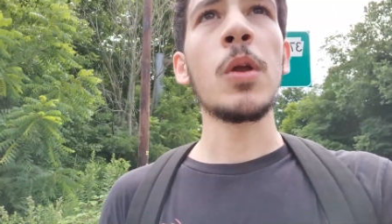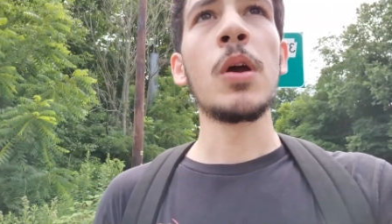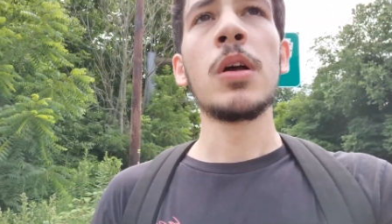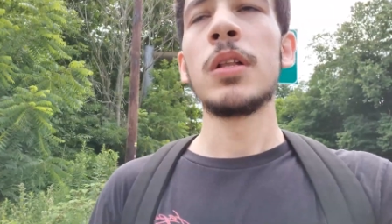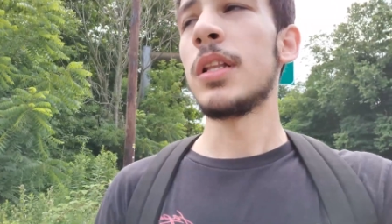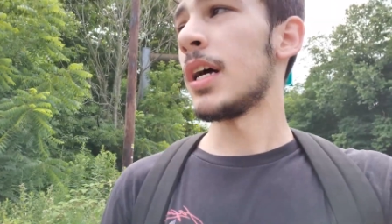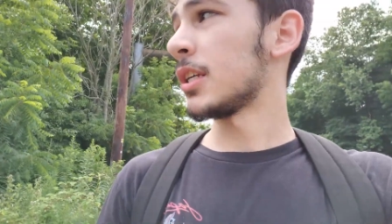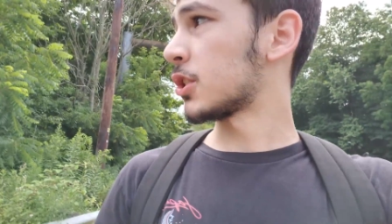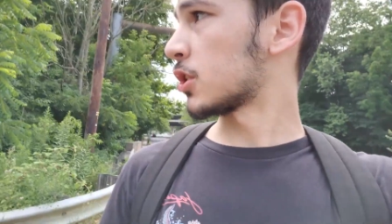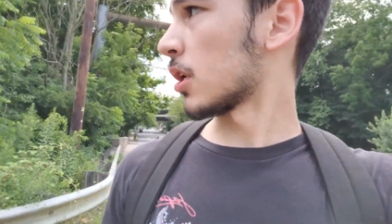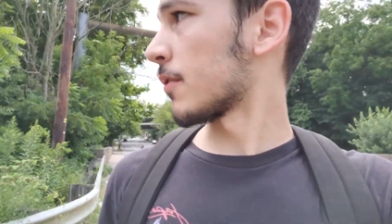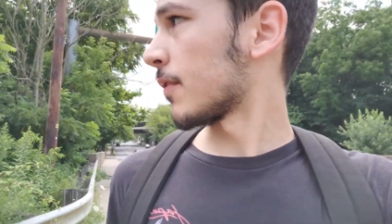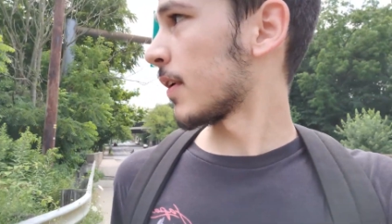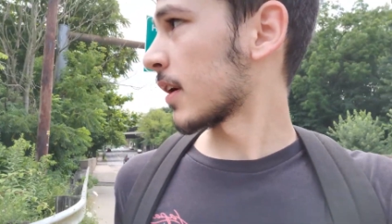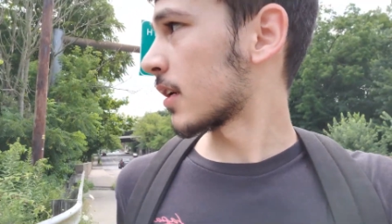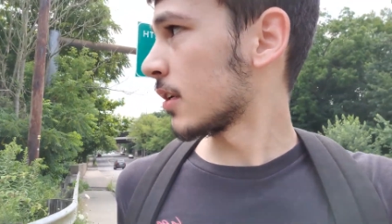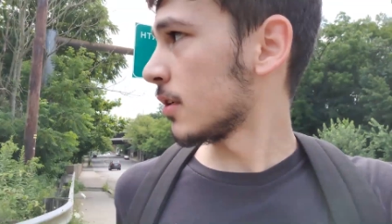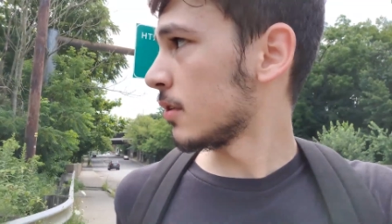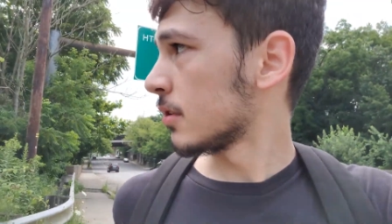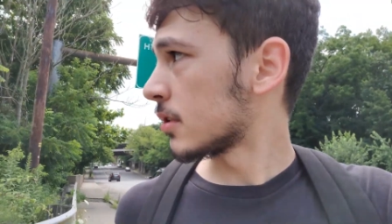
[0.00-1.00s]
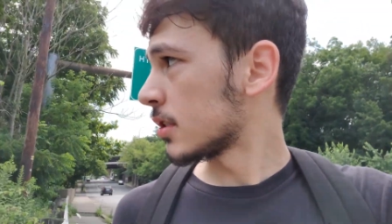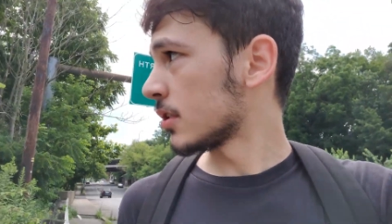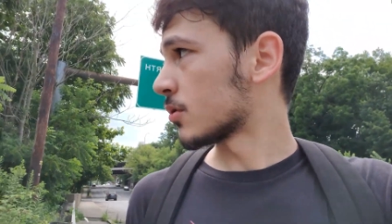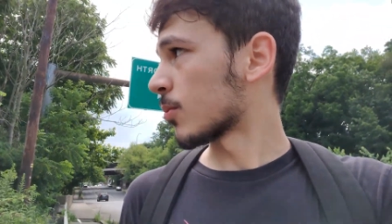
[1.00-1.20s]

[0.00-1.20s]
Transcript: Not sure if I could use these